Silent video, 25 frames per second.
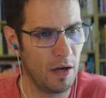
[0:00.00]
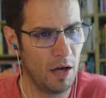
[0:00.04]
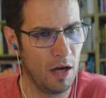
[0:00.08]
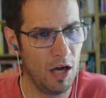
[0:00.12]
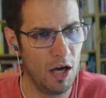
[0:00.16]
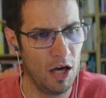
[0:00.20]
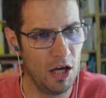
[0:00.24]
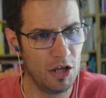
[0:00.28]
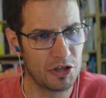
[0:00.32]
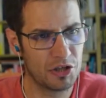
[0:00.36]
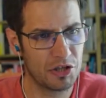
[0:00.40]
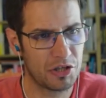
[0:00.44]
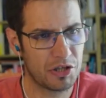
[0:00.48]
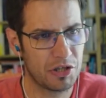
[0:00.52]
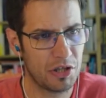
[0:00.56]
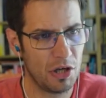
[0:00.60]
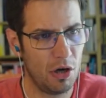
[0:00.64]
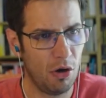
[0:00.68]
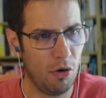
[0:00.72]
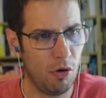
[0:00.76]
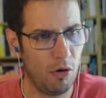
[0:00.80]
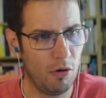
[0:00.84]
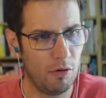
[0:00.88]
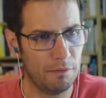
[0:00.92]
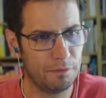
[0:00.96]

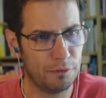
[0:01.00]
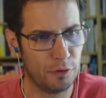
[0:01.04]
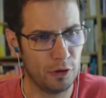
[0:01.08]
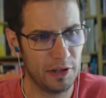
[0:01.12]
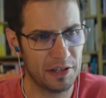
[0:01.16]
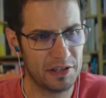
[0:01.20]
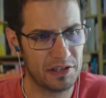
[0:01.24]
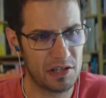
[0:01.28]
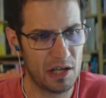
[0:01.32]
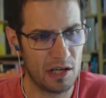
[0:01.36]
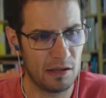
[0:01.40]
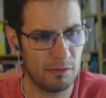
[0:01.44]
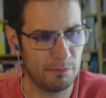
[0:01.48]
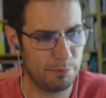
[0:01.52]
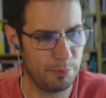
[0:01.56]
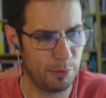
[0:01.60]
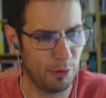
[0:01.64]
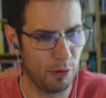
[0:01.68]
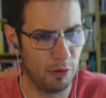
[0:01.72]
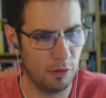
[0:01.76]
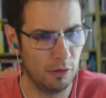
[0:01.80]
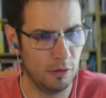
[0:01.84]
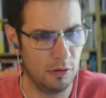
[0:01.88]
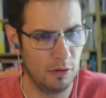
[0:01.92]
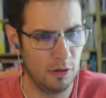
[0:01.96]
So, for
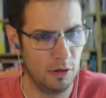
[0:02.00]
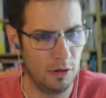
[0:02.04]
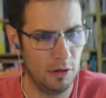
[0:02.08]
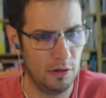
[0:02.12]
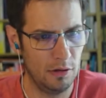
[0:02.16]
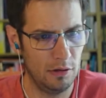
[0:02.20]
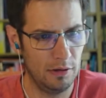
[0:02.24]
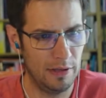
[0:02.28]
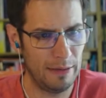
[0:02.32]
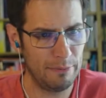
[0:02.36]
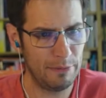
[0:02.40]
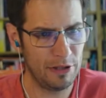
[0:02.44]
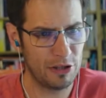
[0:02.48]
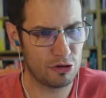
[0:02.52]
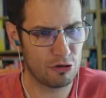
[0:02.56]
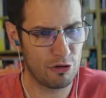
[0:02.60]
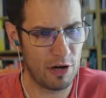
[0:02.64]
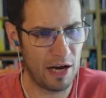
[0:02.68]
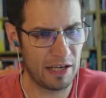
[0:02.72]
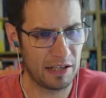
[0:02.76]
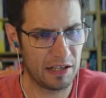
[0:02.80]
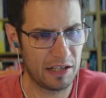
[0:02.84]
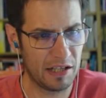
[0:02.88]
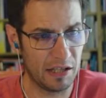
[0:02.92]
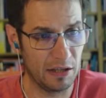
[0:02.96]
example, let me
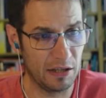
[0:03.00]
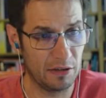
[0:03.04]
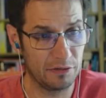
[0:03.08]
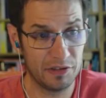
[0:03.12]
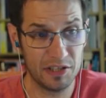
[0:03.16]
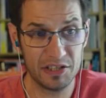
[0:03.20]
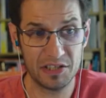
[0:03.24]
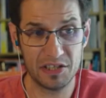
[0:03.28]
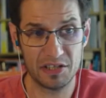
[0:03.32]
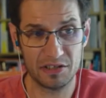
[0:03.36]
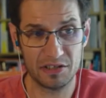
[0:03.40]
drag here. This is the